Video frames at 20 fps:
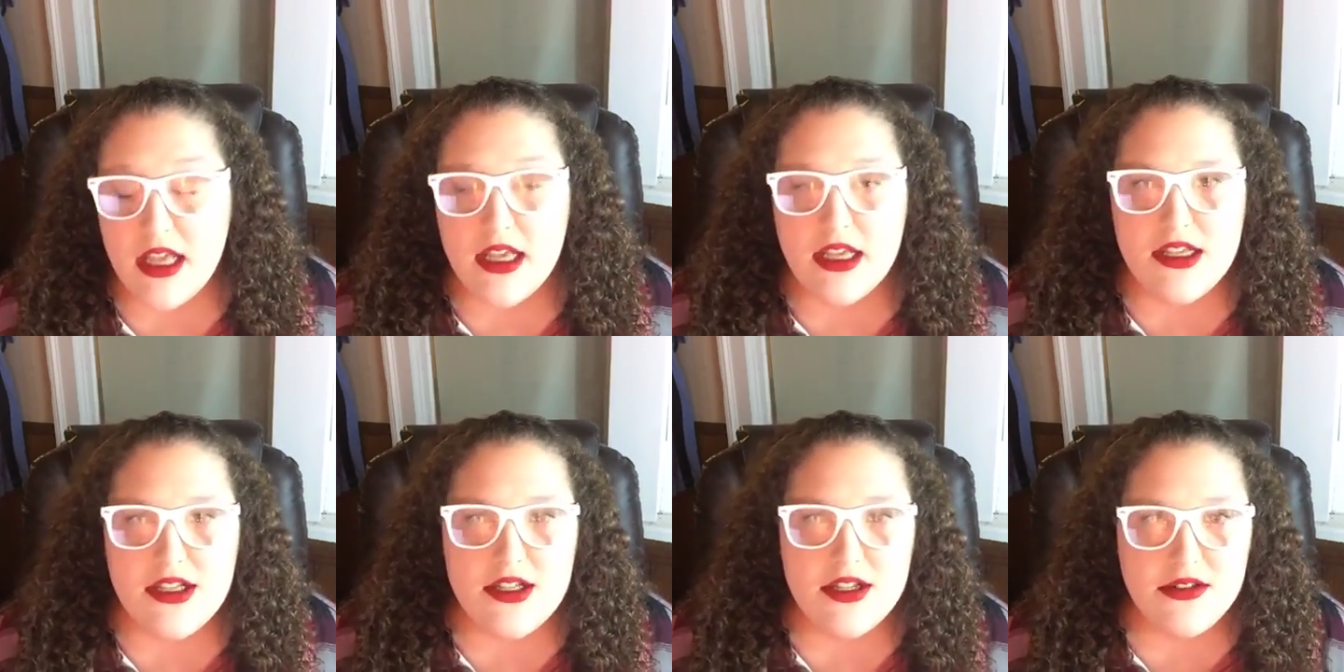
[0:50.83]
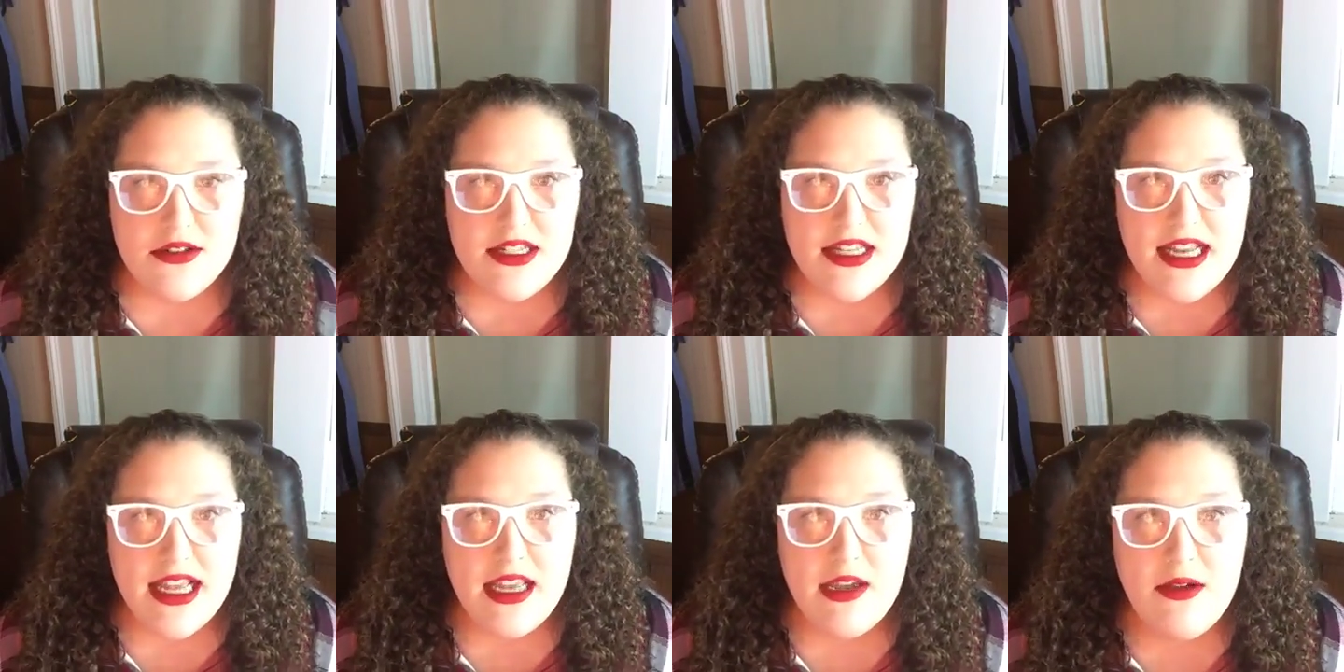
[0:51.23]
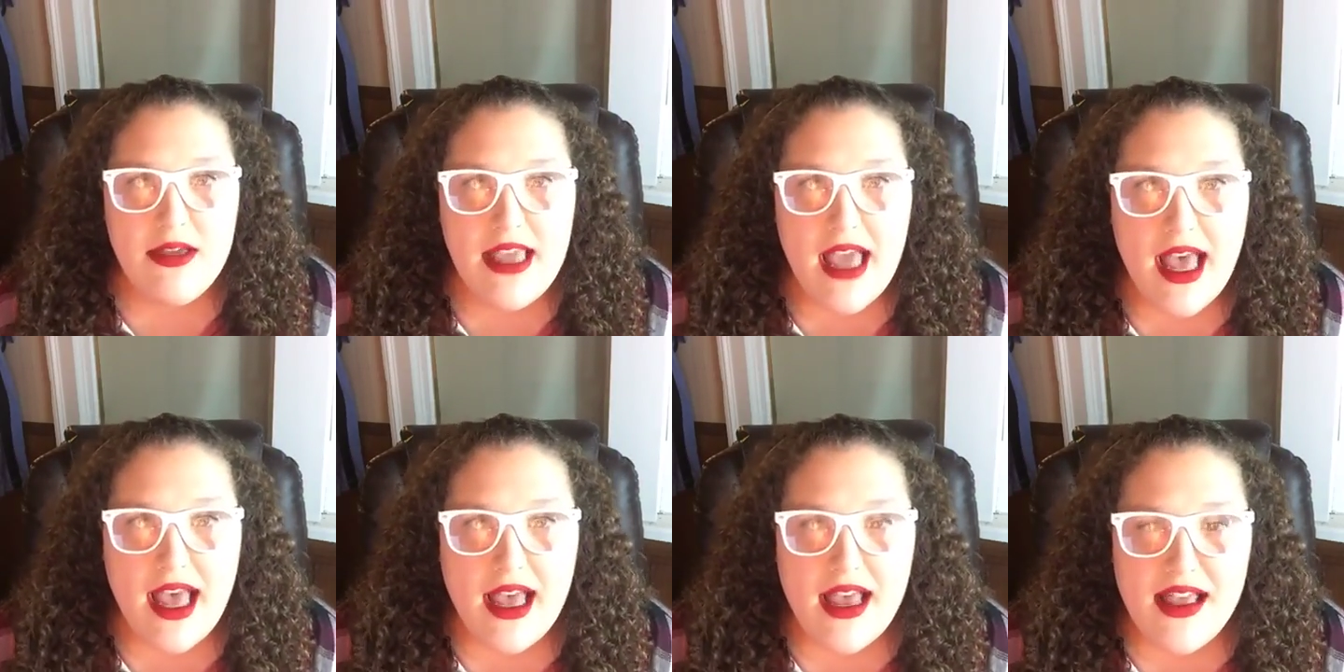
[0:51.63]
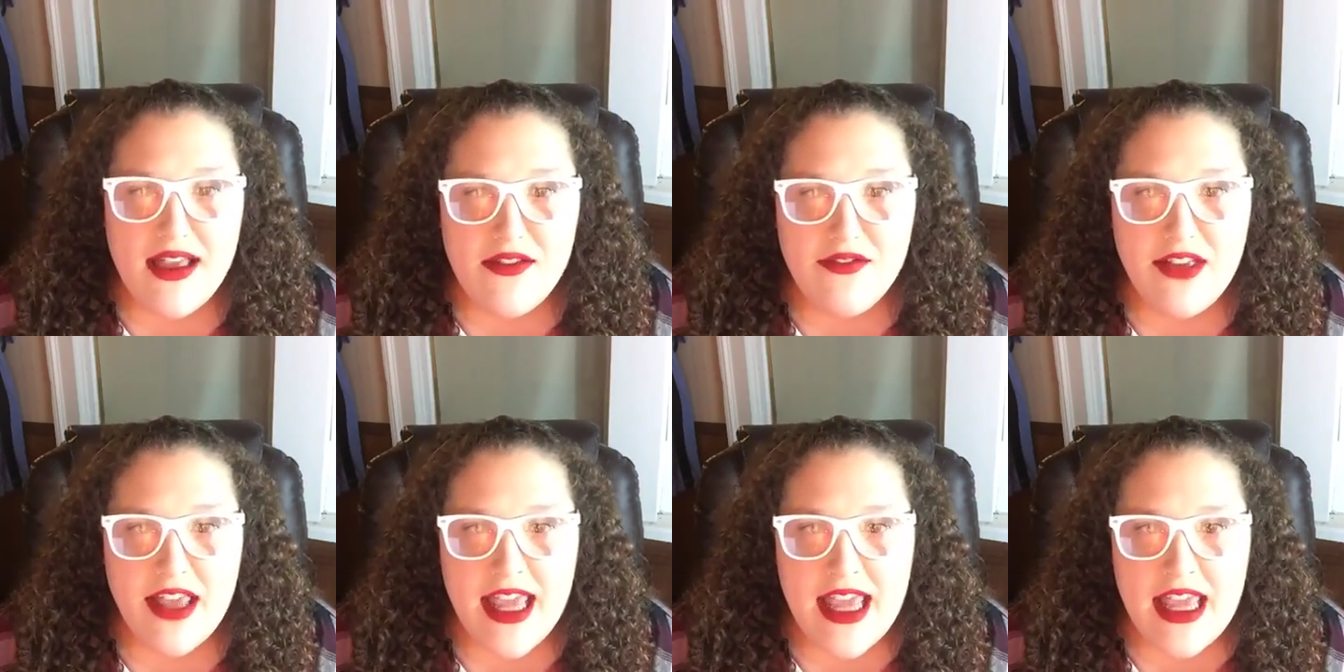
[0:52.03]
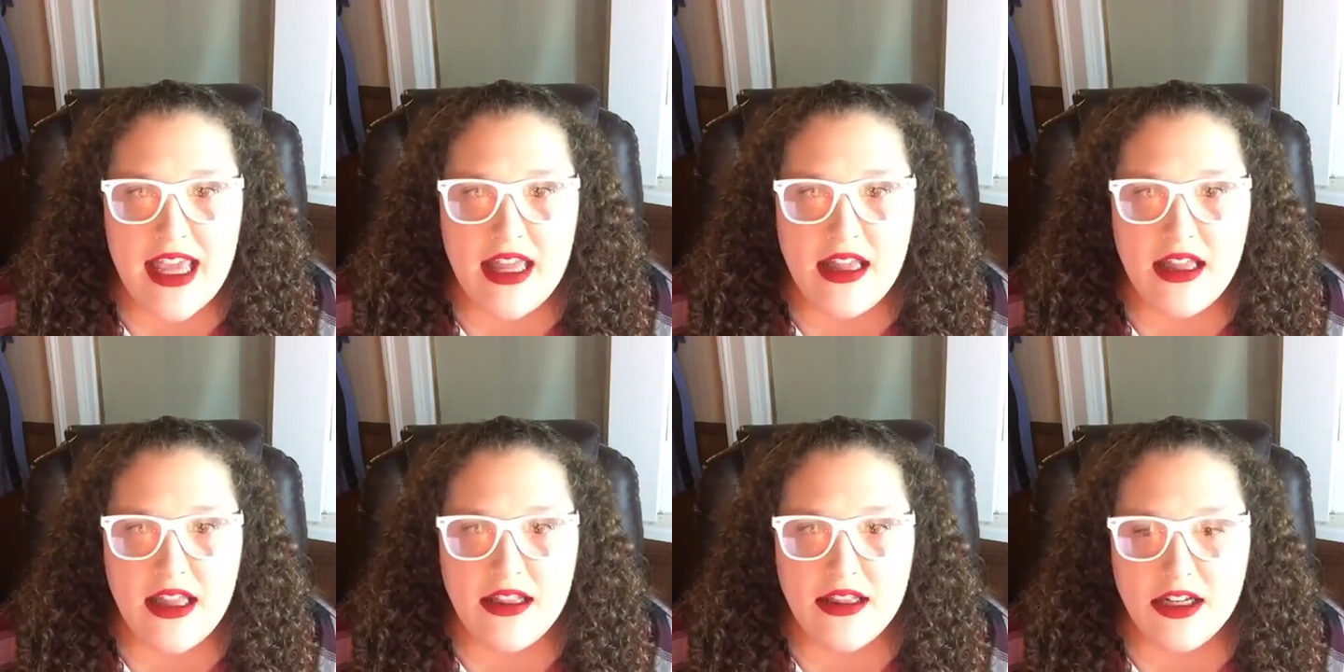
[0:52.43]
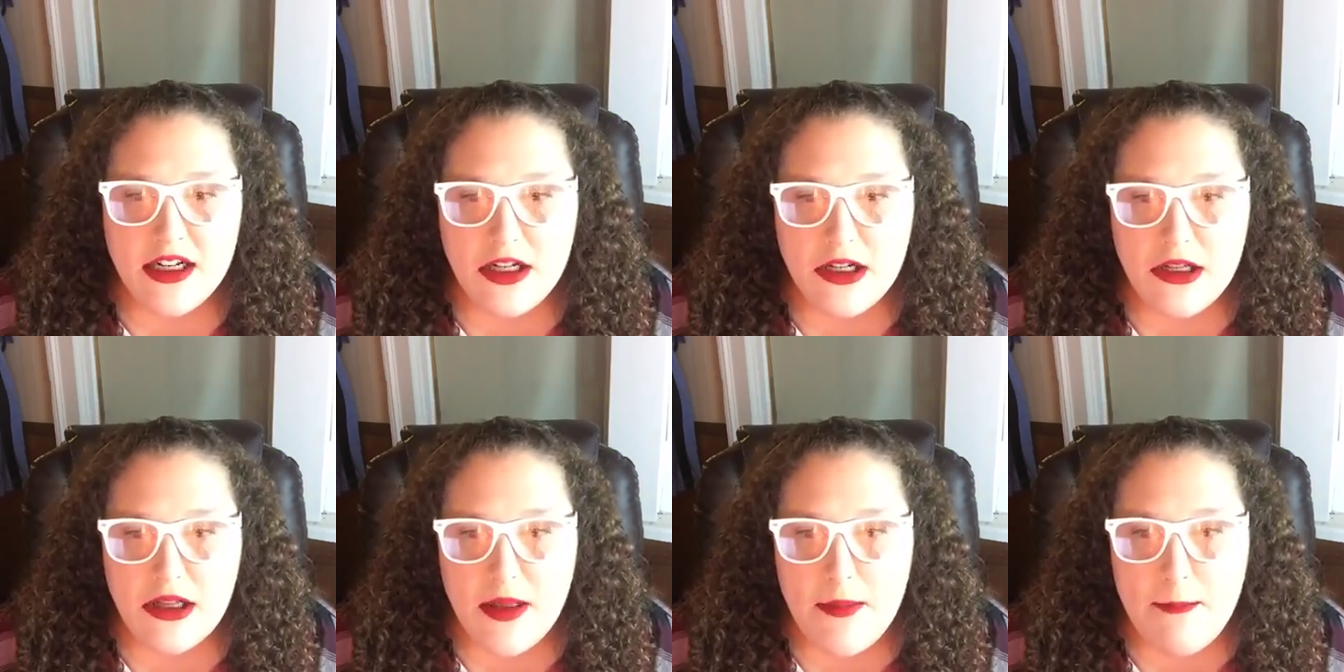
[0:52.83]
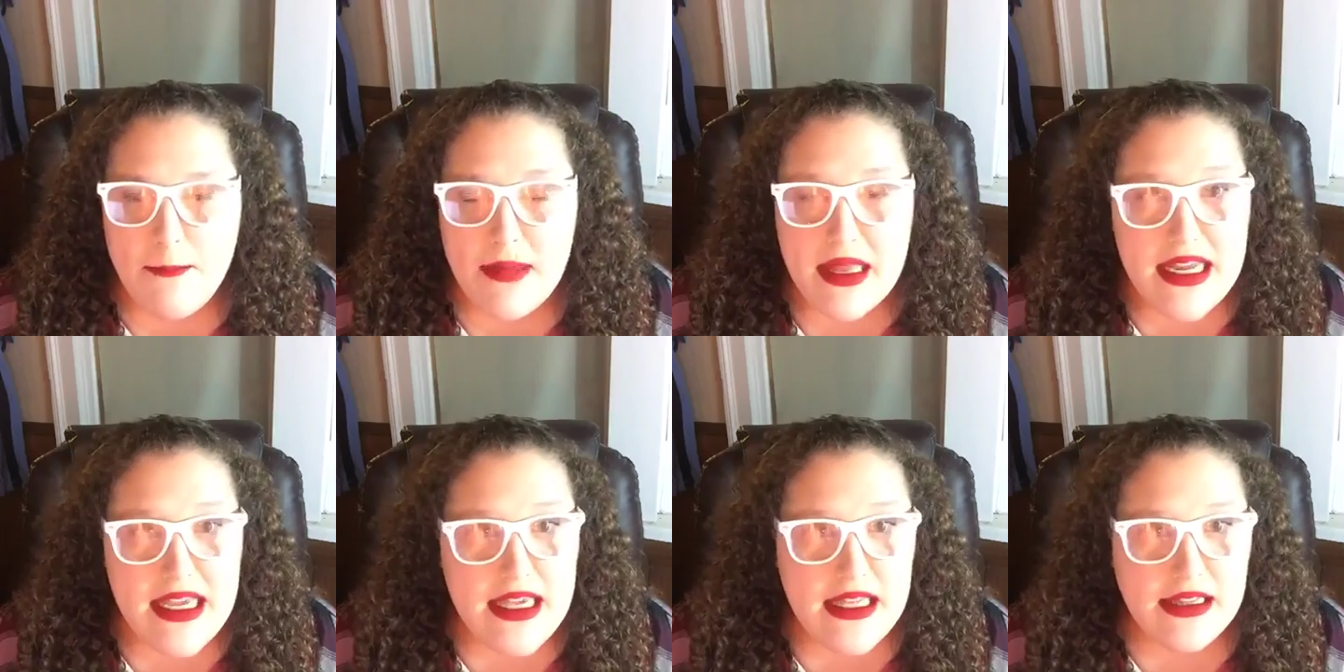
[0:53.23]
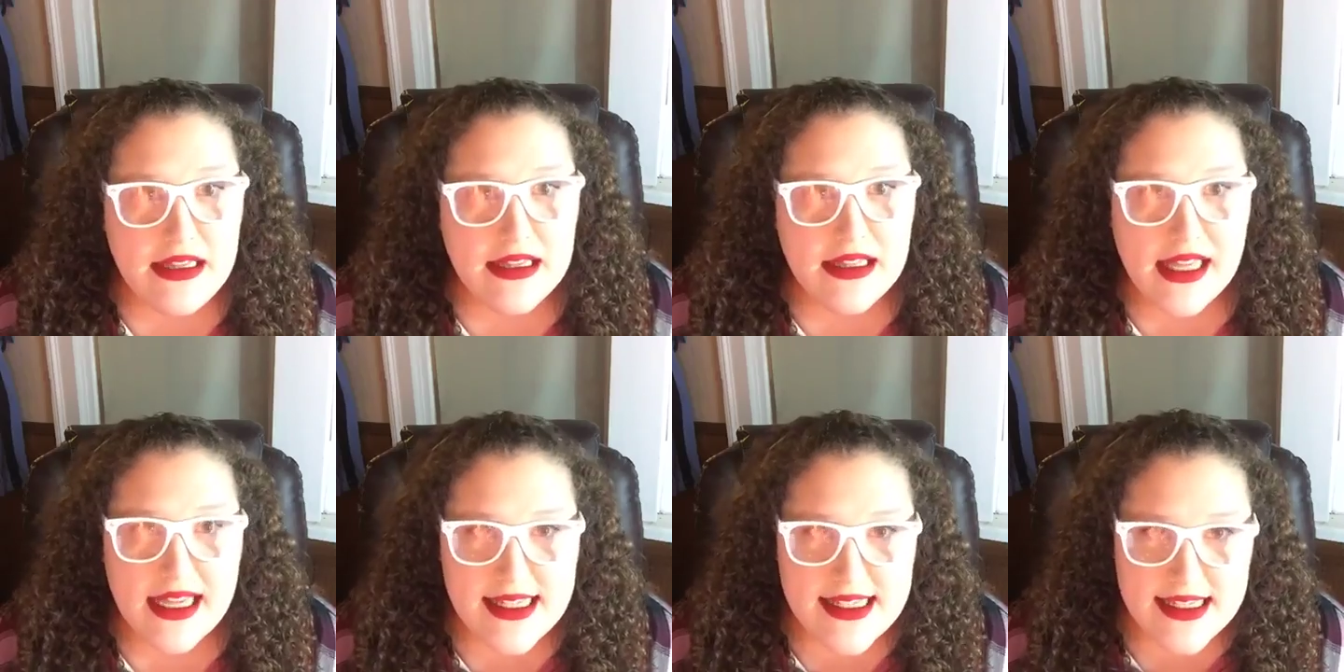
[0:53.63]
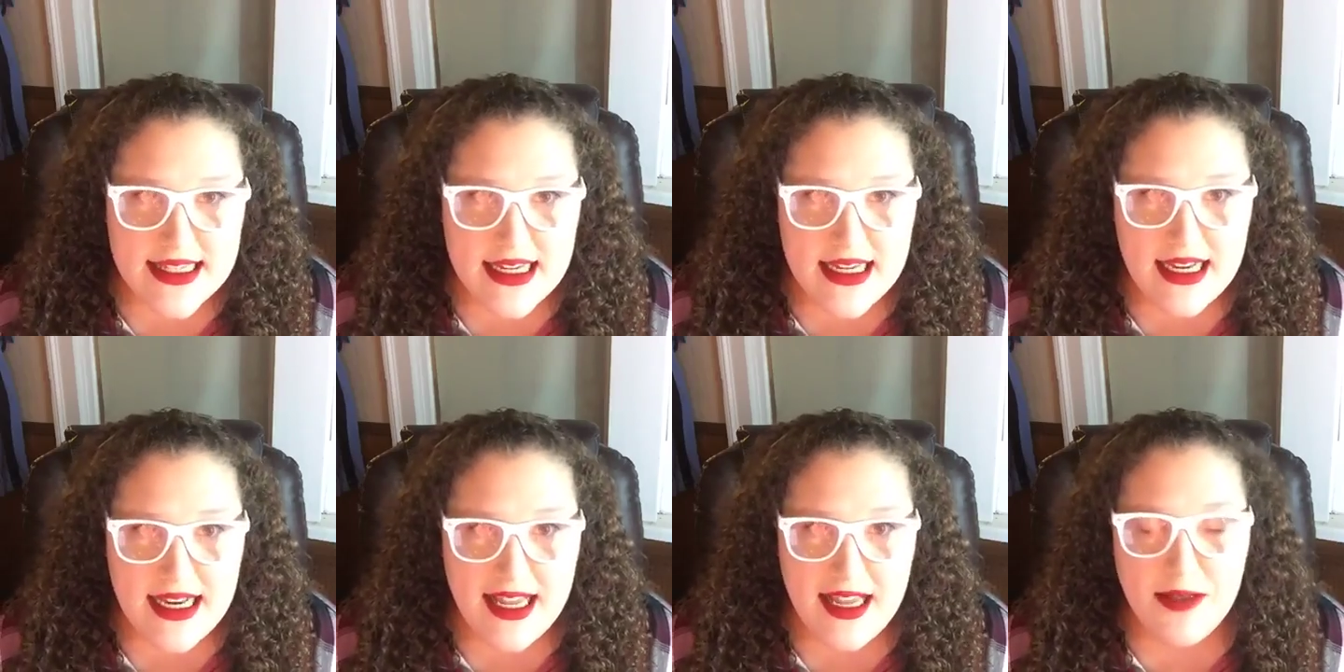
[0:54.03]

So today we have a little mini lesson,